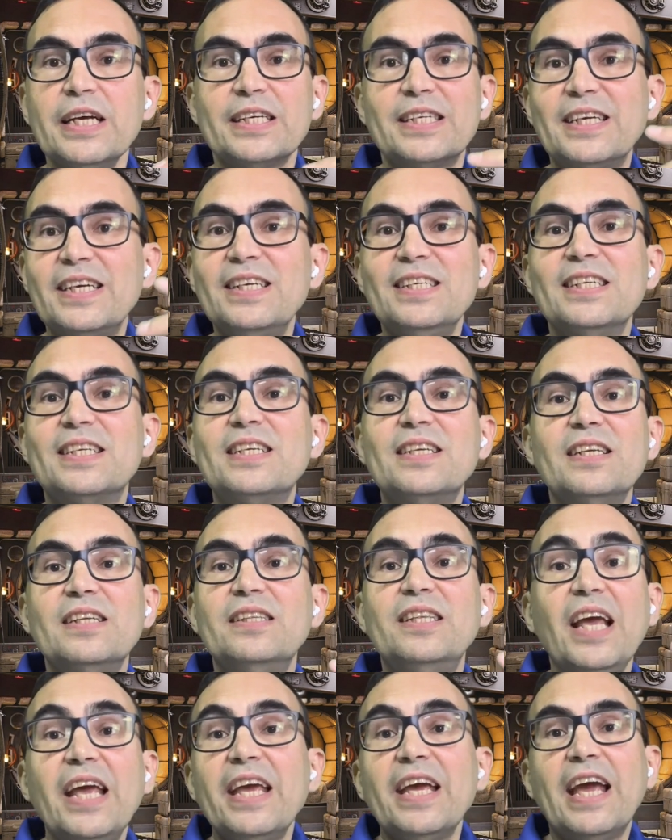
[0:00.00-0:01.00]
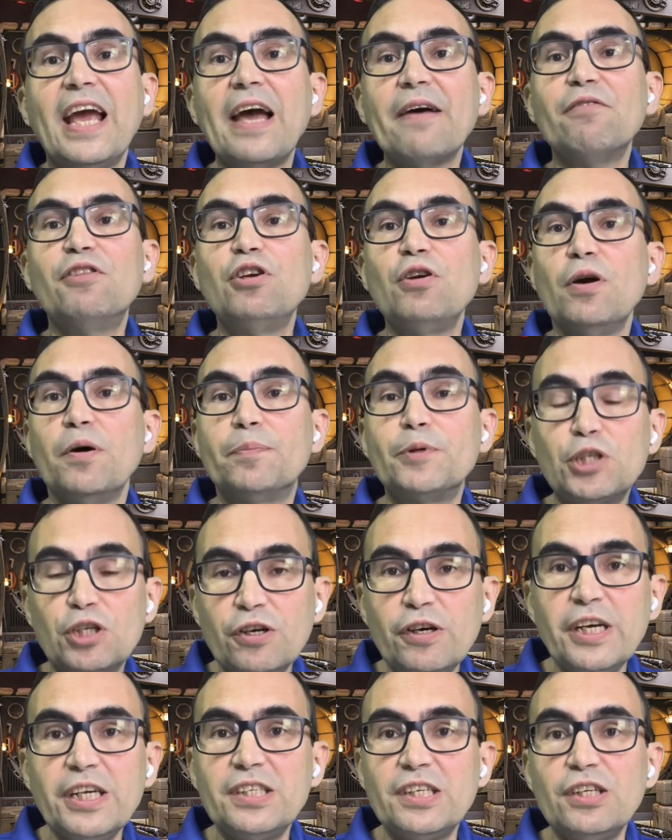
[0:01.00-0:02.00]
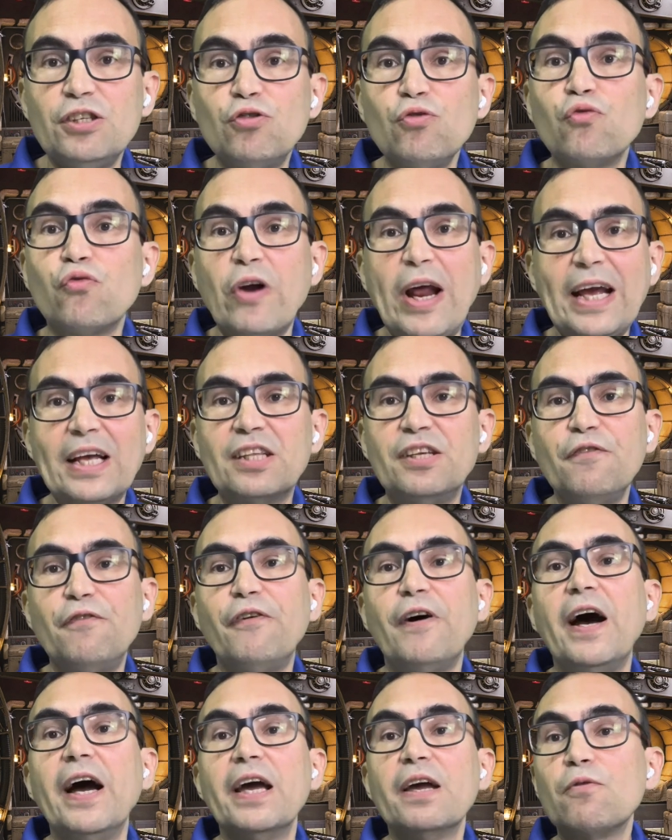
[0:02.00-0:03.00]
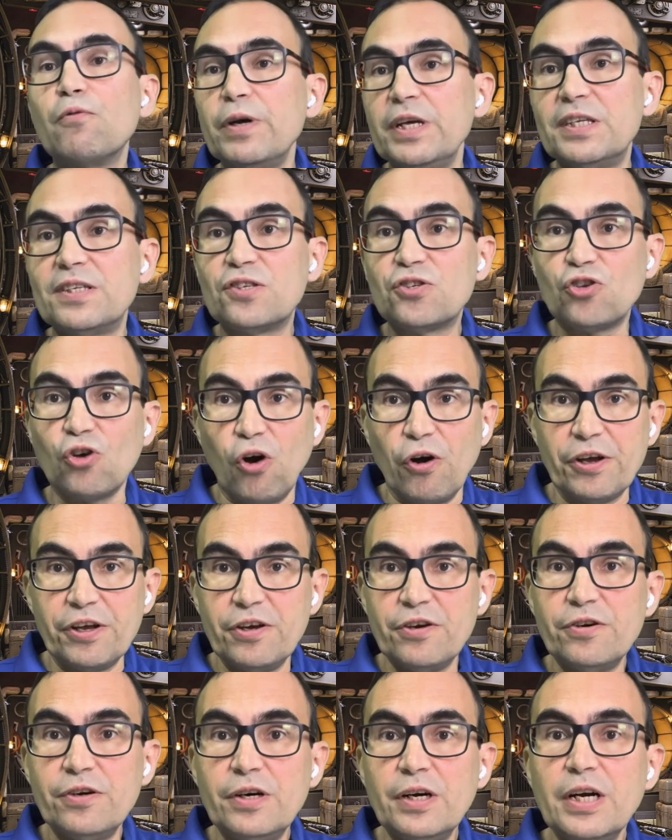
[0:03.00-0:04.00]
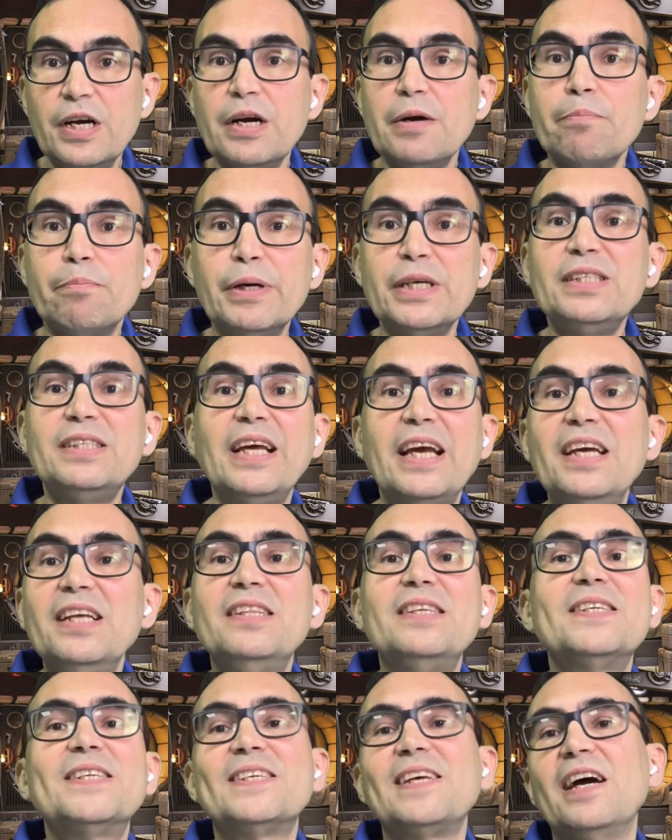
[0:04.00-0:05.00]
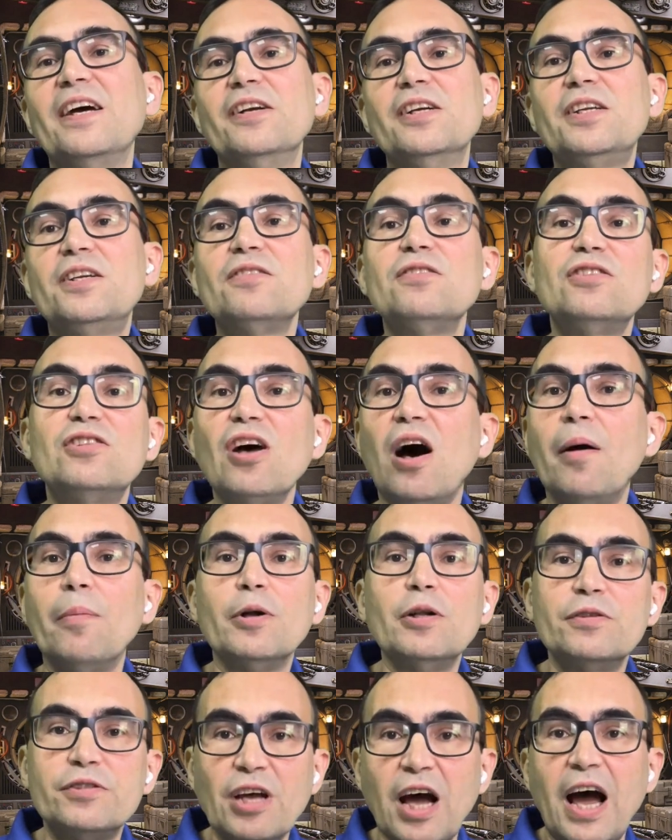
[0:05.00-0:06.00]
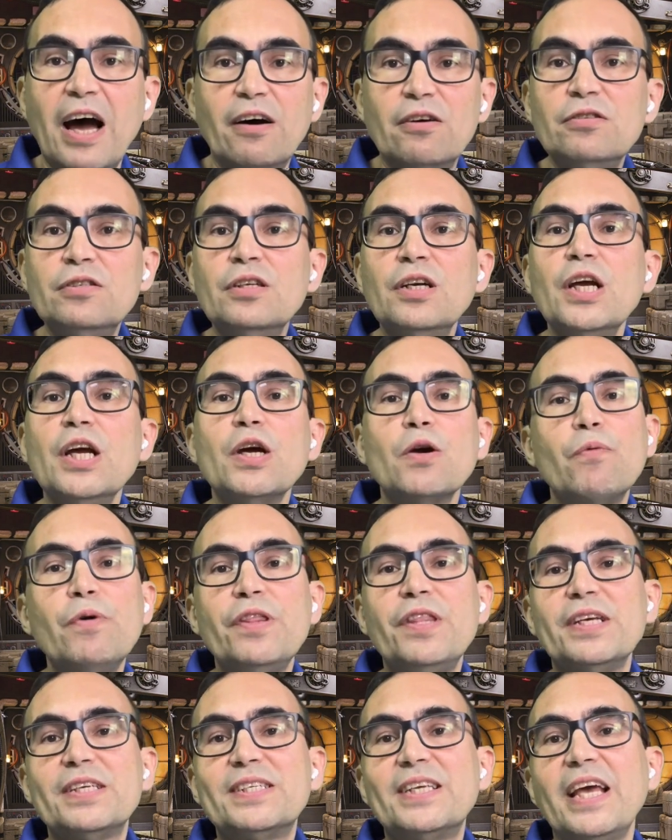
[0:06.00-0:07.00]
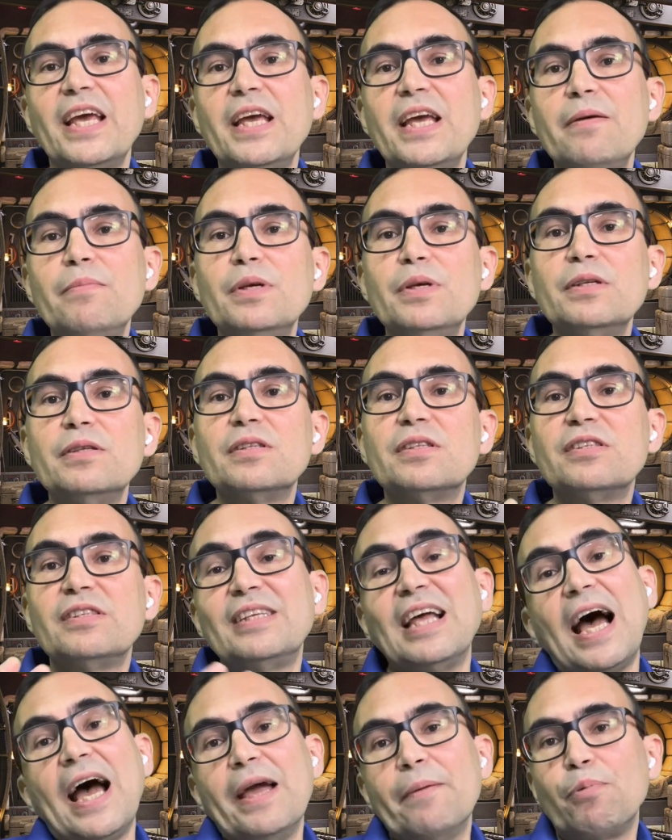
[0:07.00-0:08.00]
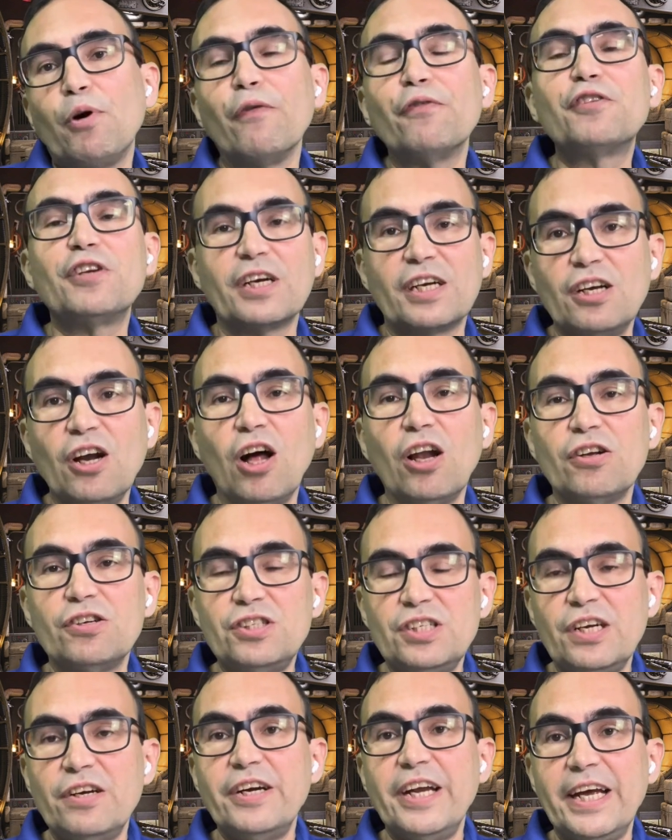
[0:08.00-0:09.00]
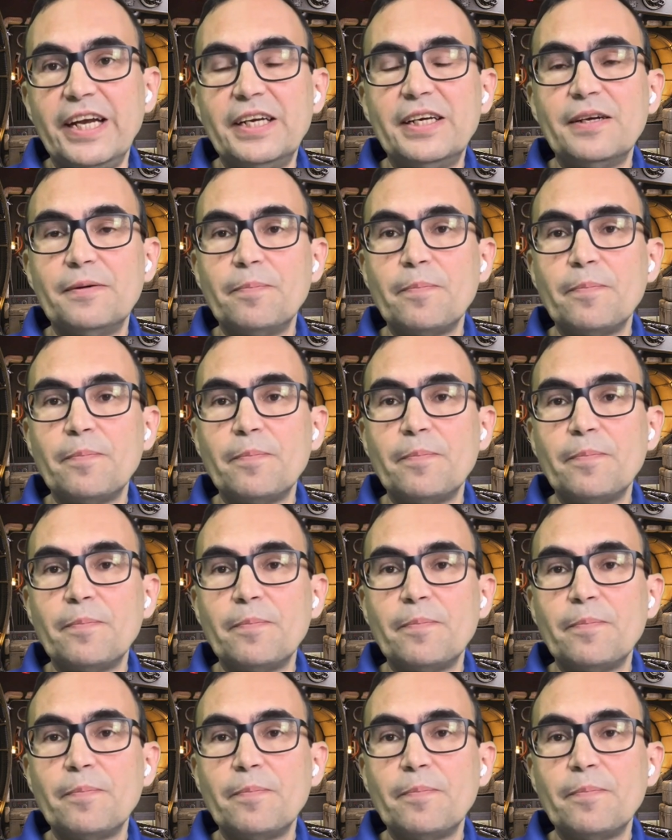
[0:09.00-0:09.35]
since they had the opportunity to rectify with Sawyer, but they decided to double down with the same type of technology in it.